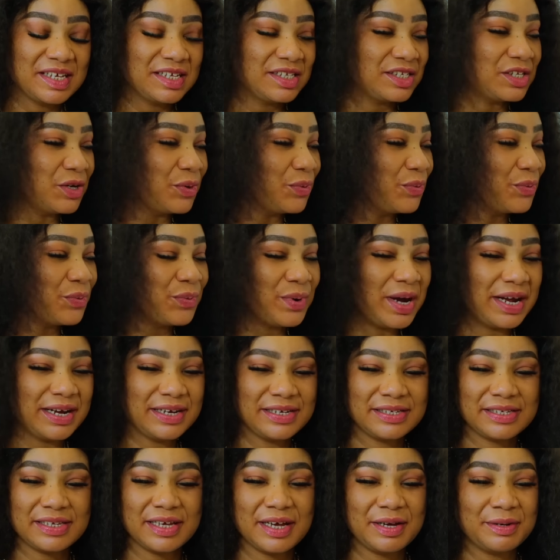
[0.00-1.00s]
So where
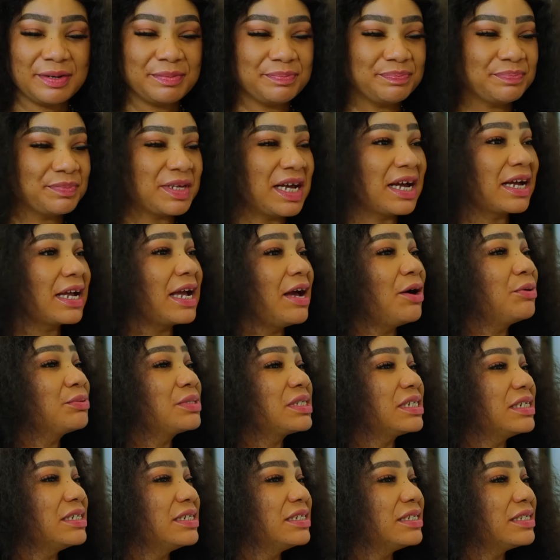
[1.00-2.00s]
is
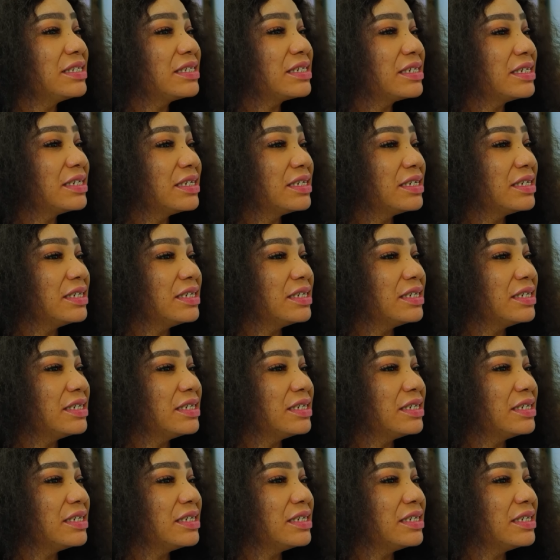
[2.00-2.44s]
accountant?